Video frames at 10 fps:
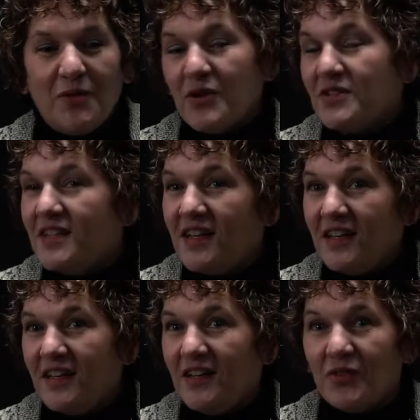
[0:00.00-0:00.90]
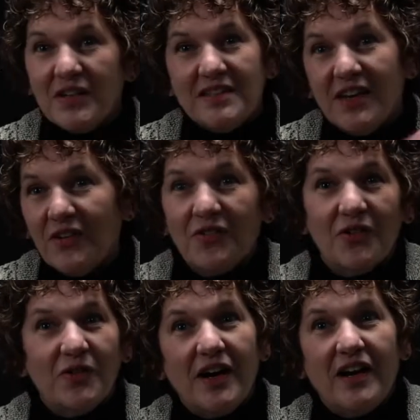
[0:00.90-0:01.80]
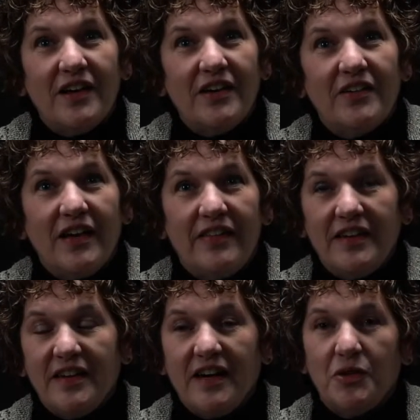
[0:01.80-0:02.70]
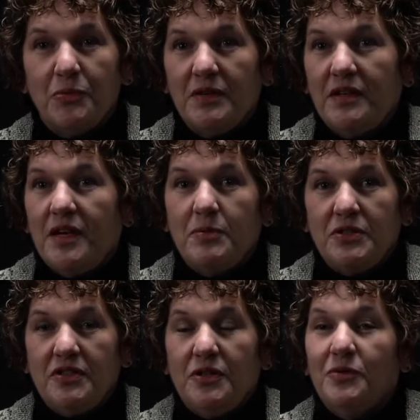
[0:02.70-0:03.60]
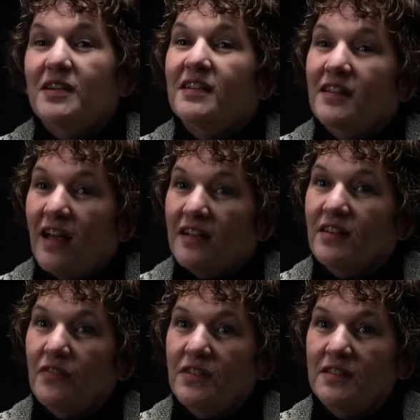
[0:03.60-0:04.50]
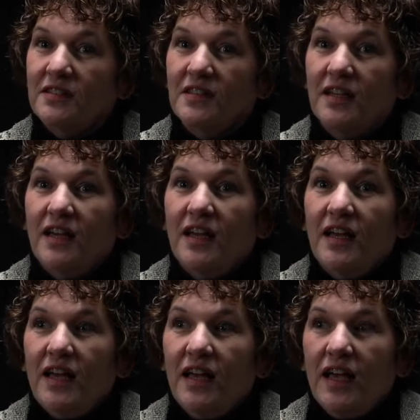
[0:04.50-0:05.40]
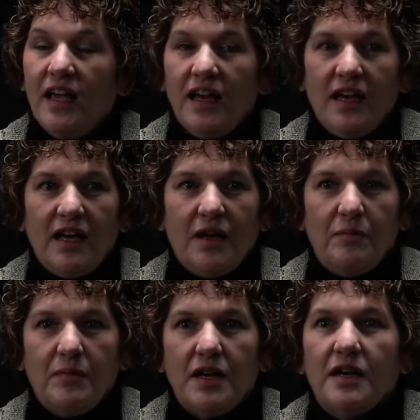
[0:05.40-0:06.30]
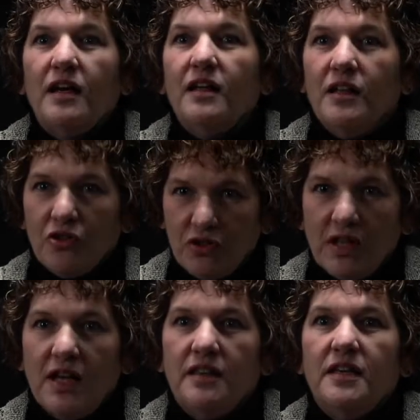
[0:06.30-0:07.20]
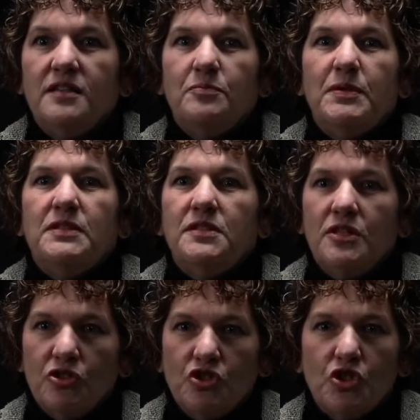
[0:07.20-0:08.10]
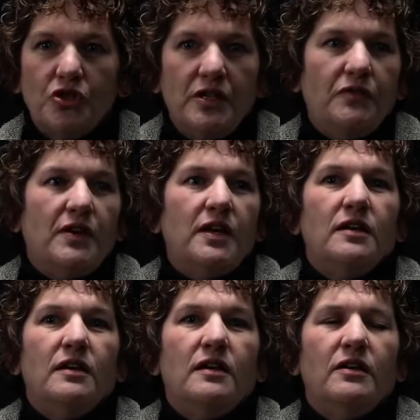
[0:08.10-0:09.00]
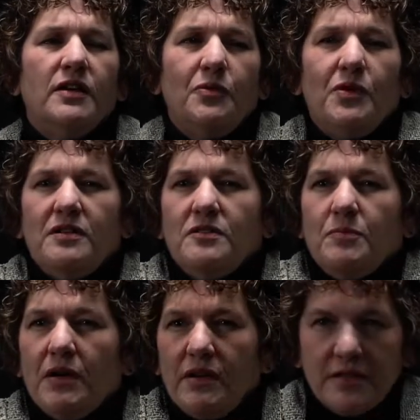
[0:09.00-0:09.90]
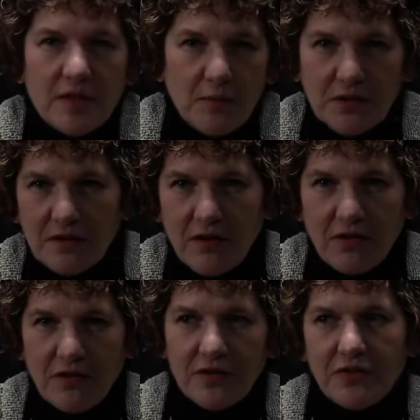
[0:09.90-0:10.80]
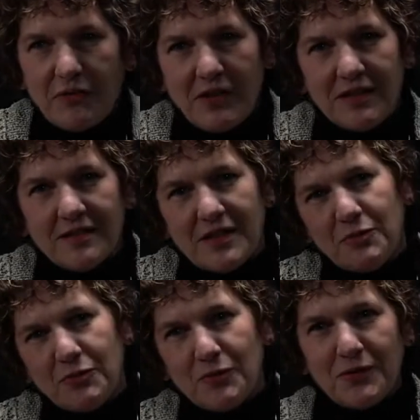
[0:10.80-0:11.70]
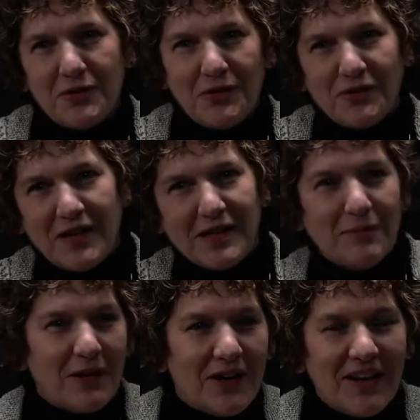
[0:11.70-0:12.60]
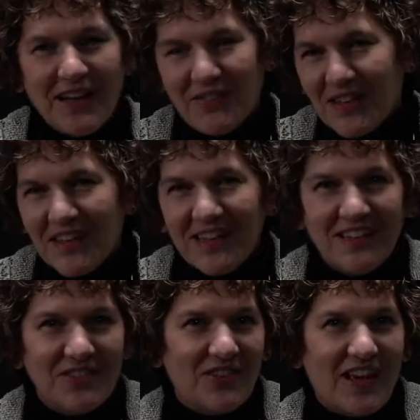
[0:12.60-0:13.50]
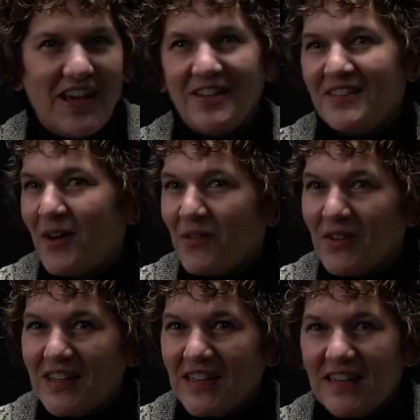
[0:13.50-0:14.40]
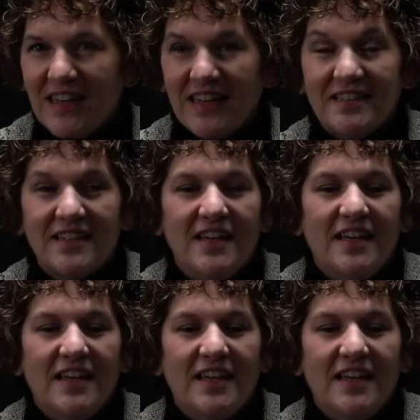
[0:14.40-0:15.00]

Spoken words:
worked in retail for a while, and then God opened an opportunity to work in a tax office. And learned a lot of things, but still the journey of like, okay, where does marriage come into all this? Like, right, that's what we're supposed to do, right? Get married, have kids. How does that work into things?